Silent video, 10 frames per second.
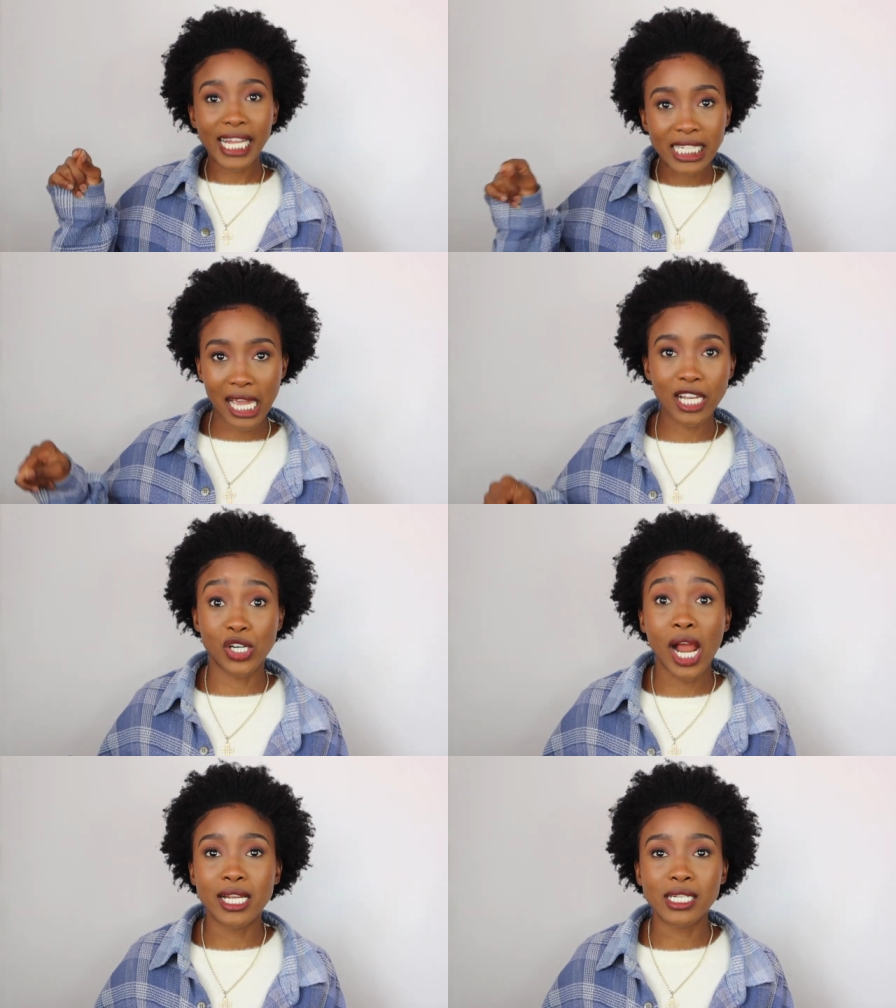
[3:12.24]

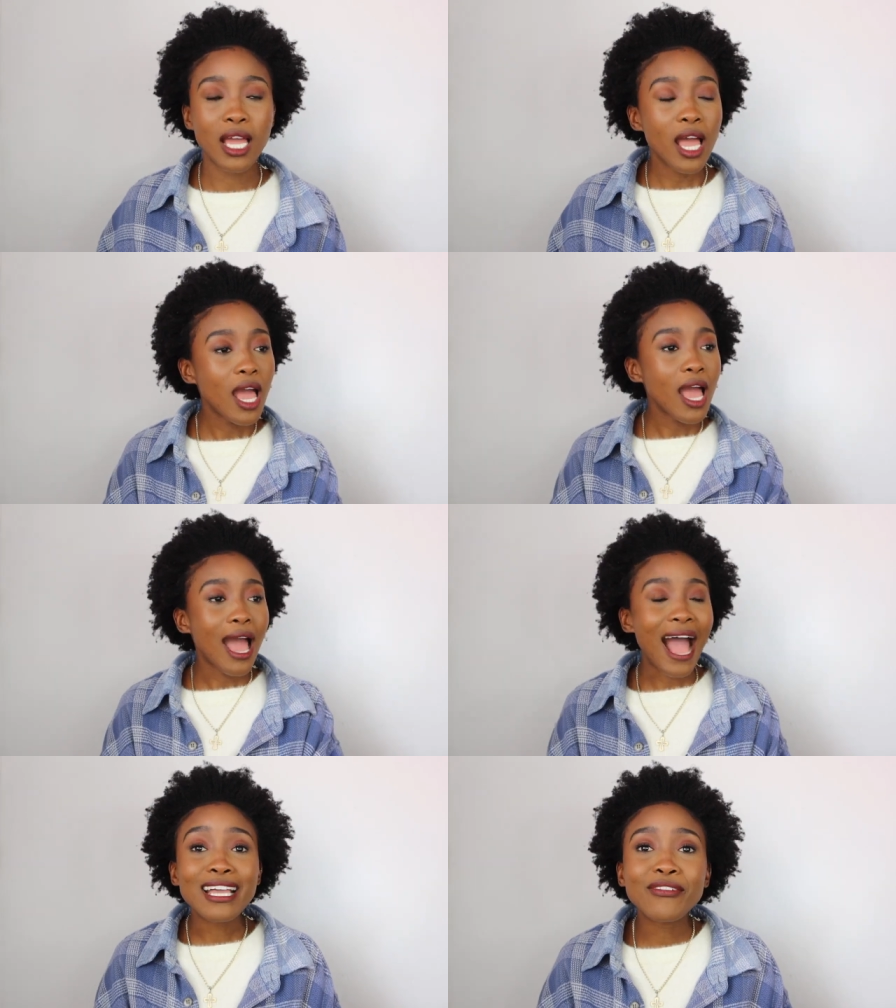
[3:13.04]
ninety-eight rand.
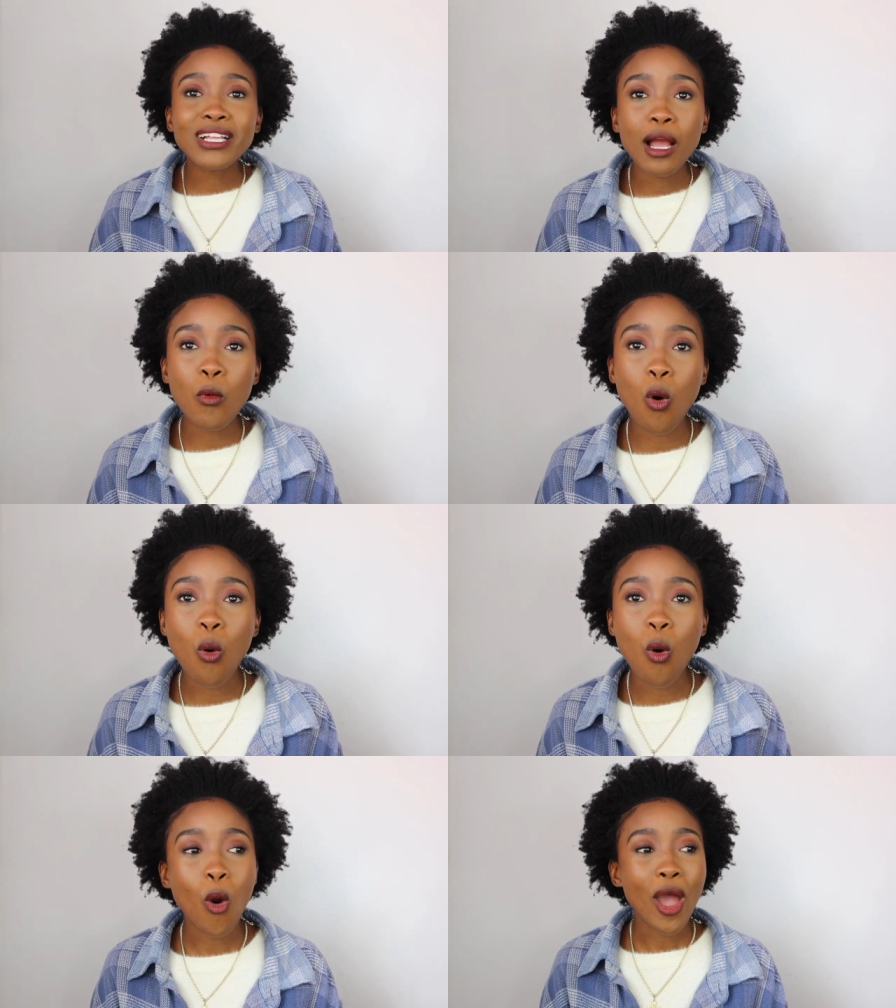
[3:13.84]

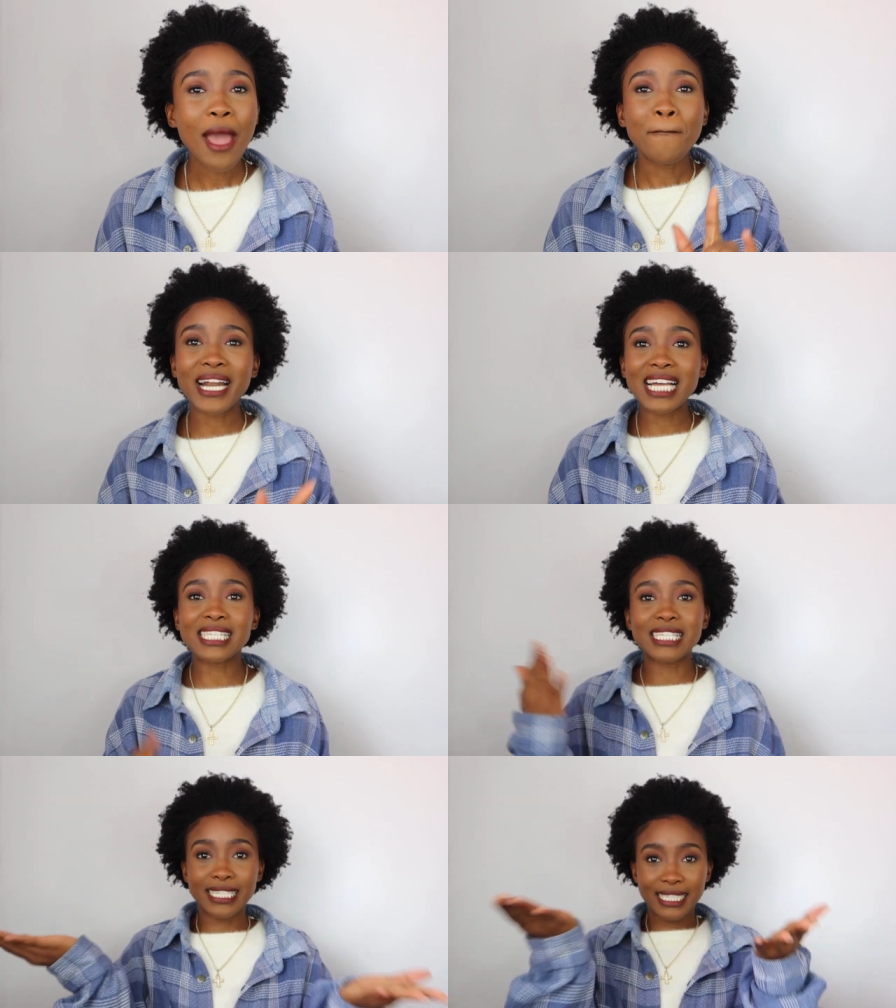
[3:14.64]

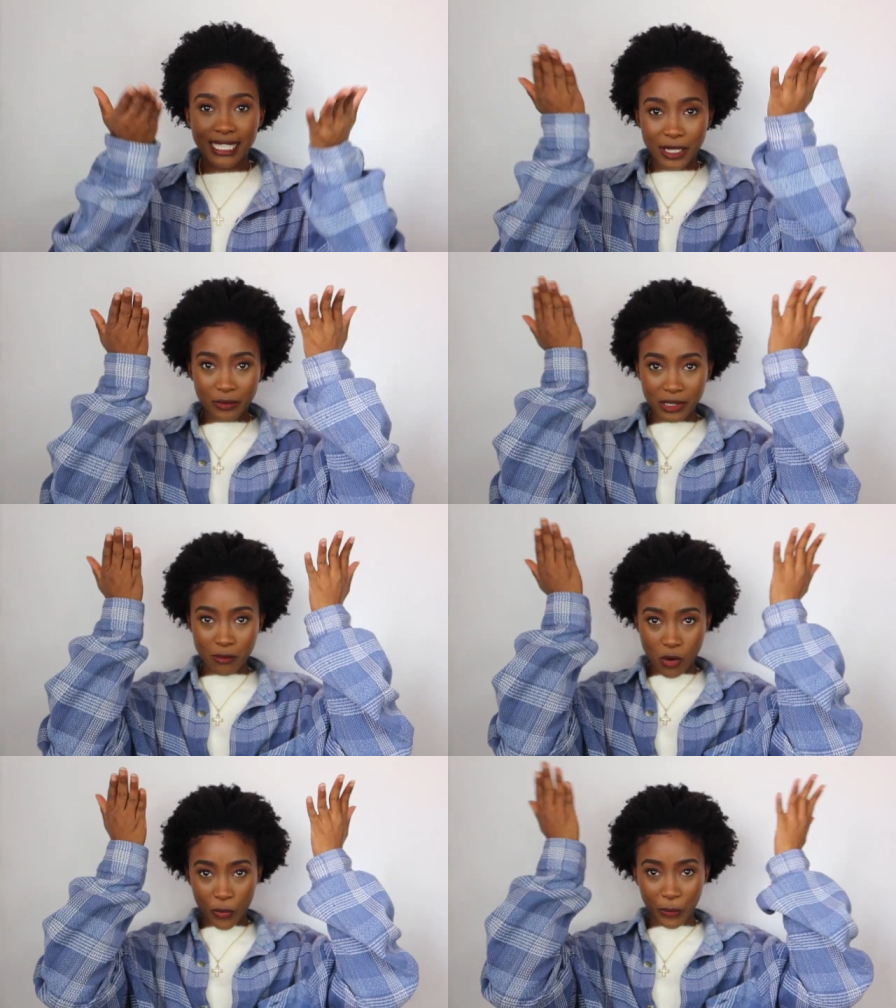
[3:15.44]
Price
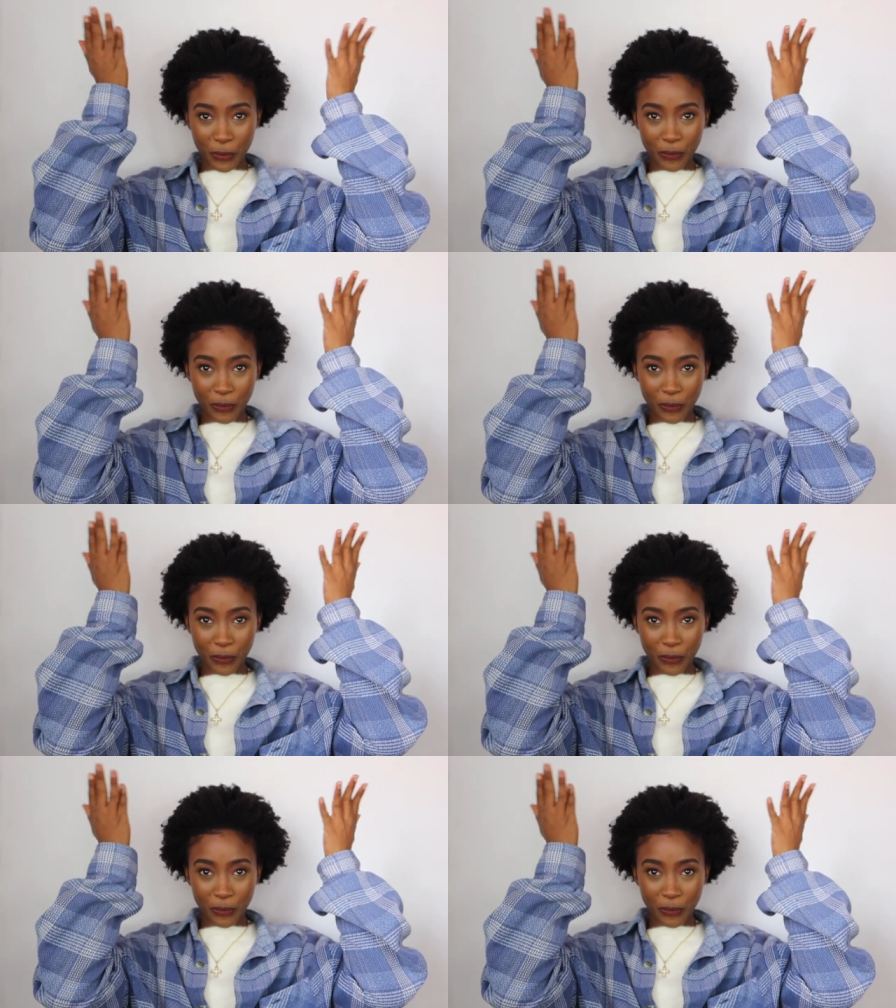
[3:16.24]
Dimo.